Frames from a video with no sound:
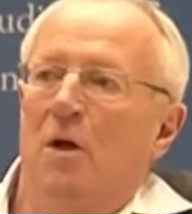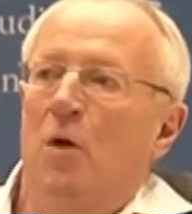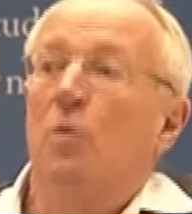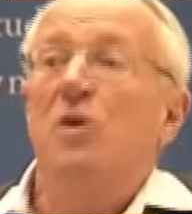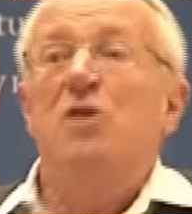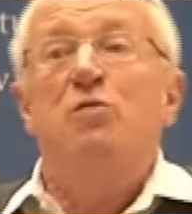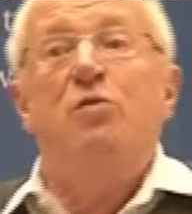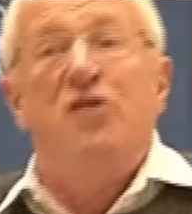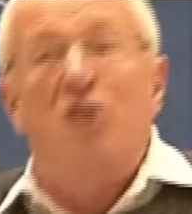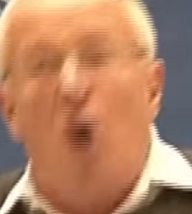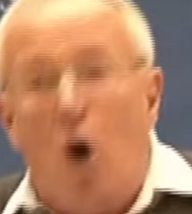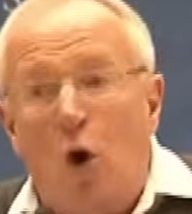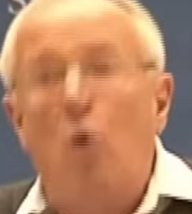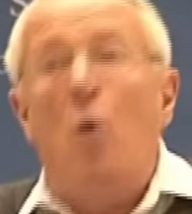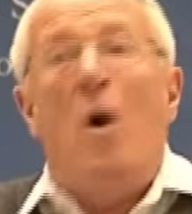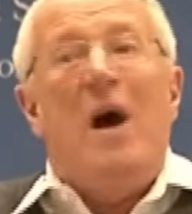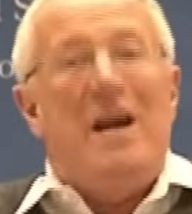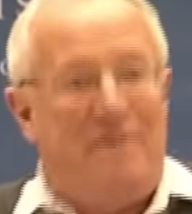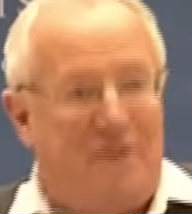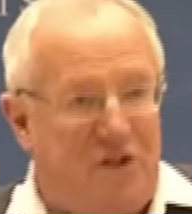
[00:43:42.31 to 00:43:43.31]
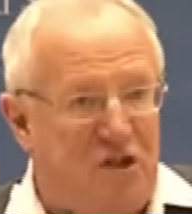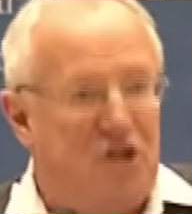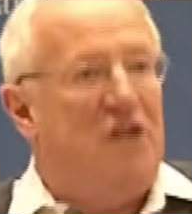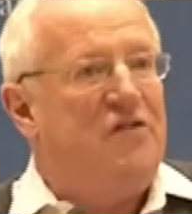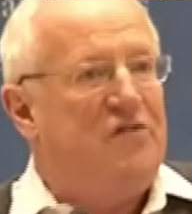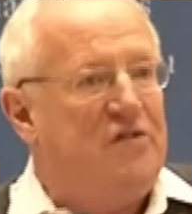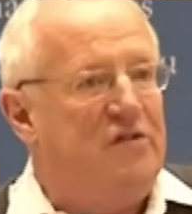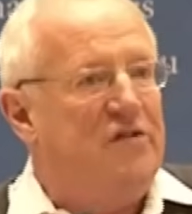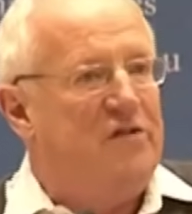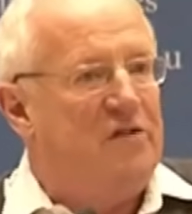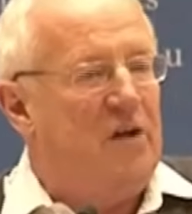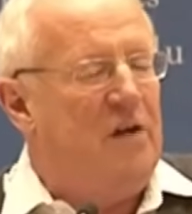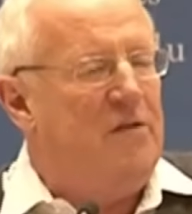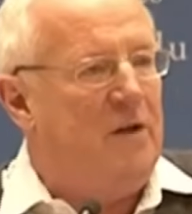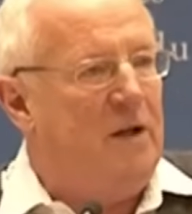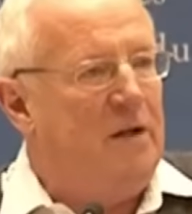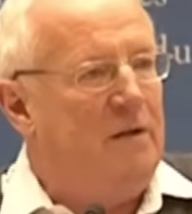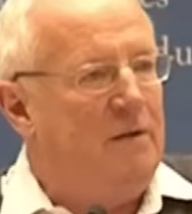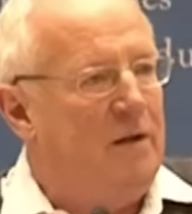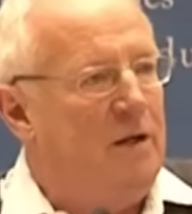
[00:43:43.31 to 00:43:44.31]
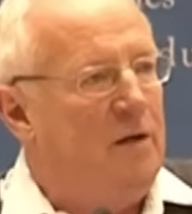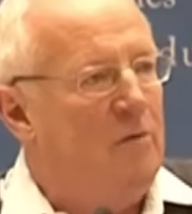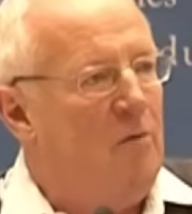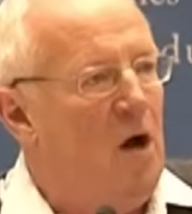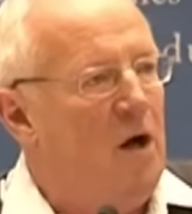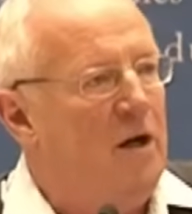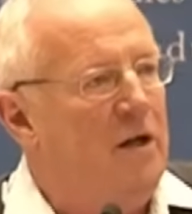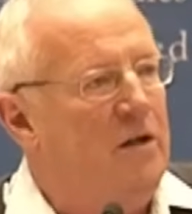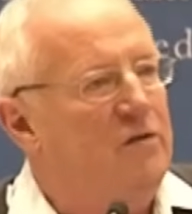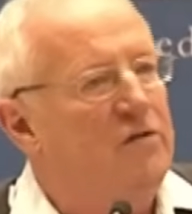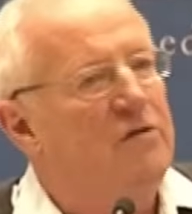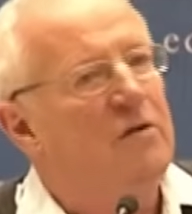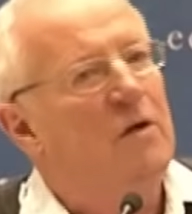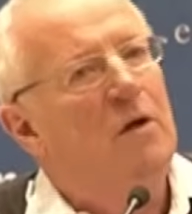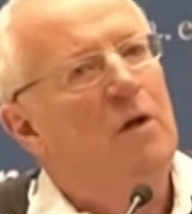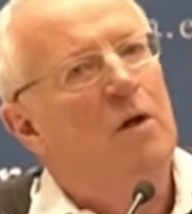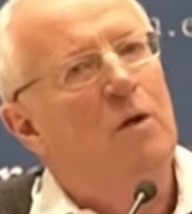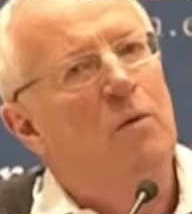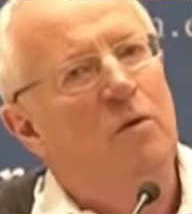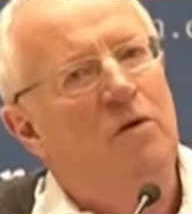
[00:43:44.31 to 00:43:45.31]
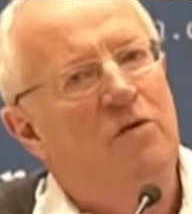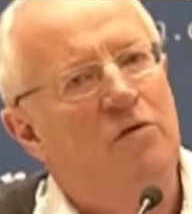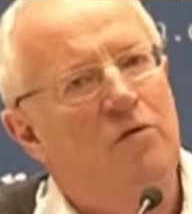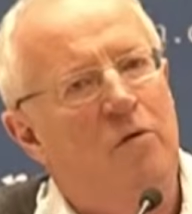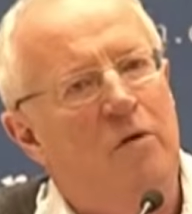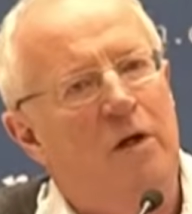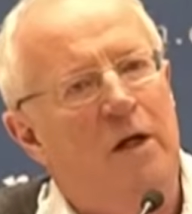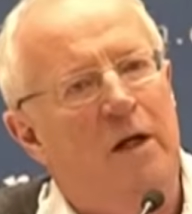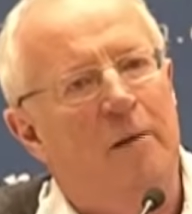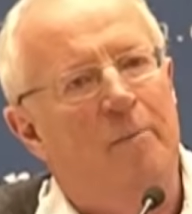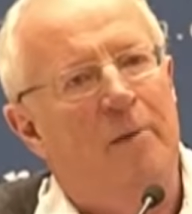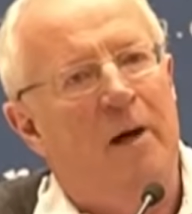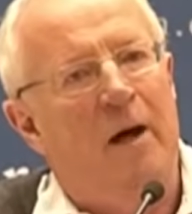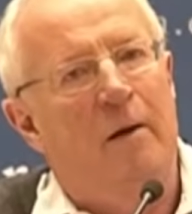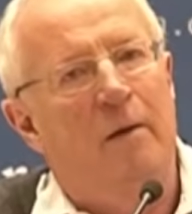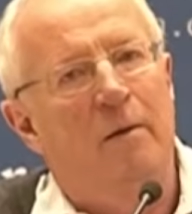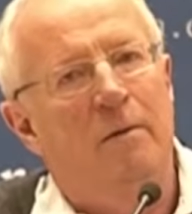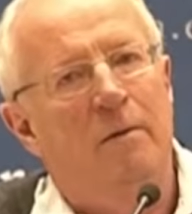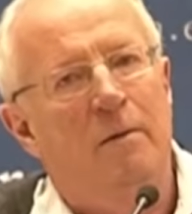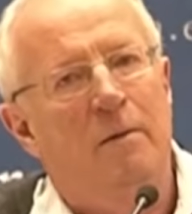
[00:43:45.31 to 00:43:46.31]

which was not quite the justice I think the Iraqis were talking about.